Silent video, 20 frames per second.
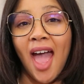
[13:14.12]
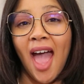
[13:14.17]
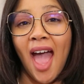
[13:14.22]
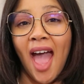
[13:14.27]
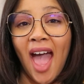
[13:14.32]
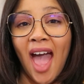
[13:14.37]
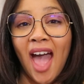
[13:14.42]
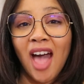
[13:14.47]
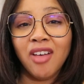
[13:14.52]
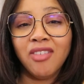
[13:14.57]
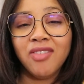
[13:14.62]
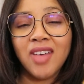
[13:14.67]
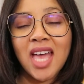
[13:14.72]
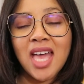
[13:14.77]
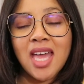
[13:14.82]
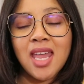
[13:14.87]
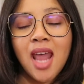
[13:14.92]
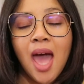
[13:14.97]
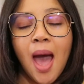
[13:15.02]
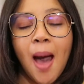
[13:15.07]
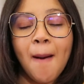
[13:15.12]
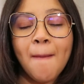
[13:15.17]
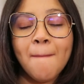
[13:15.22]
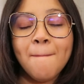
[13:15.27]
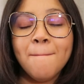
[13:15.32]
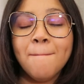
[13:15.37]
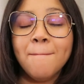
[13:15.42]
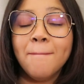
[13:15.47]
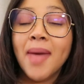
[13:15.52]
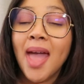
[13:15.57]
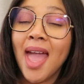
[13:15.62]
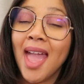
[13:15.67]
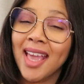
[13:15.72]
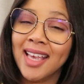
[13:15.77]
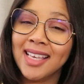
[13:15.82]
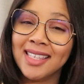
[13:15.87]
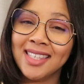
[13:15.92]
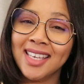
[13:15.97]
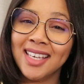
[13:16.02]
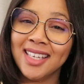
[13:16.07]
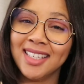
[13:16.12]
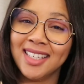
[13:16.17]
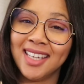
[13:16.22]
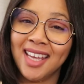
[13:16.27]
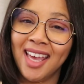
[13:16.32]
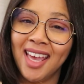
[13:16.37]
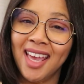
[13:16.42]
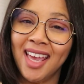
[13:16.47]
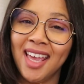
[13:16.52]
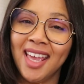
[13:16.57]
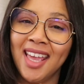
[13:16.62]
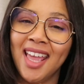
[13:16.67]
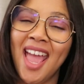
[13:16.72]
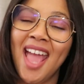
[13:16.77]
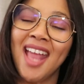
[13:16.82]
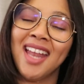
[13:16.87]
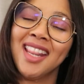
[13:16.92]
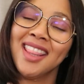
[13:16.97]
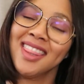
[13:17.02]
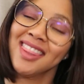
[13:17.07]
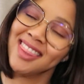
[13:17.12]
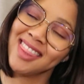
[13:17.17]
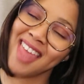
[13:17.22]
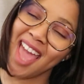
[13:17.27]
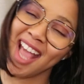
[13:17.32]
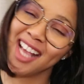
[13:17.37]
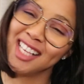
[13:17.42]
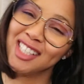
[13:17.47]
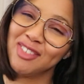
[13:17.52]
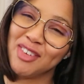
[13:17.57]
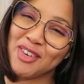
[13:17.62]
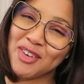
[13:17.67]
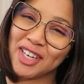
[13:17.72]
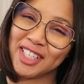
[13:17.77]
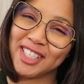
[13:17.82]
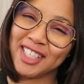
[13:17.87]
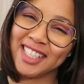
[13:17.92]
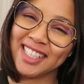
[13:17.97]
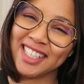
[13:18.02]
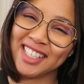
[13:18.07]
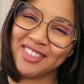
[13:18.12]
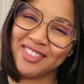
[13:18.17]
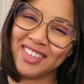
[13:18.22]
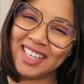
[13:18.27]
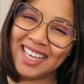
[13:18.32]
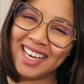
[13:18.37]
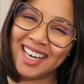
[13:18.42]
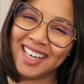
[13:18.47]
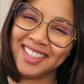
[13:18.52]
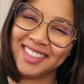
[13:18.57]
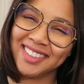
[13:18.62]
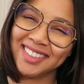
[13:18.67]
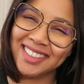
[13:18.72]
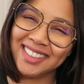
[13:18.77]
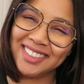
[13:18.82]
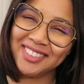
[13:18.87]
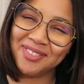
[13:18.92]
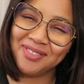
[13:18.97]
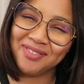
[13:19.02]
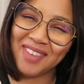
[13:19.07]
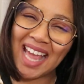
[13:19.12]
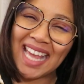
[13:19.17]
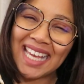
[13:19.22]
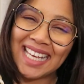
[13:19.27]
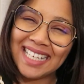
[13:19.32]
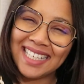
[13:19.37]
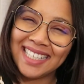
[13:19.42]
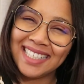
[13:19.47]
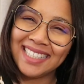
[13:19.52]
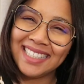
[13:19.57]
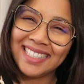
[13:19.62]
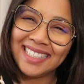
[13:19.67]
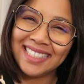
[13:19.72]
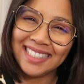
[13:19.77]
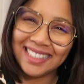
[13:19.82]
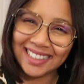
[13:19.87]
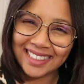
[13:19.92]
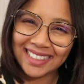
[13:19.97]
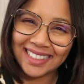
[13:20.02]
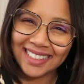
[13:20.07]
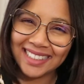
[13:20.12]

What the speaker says: Have an amazing day, and thanks for watching this video. Bye.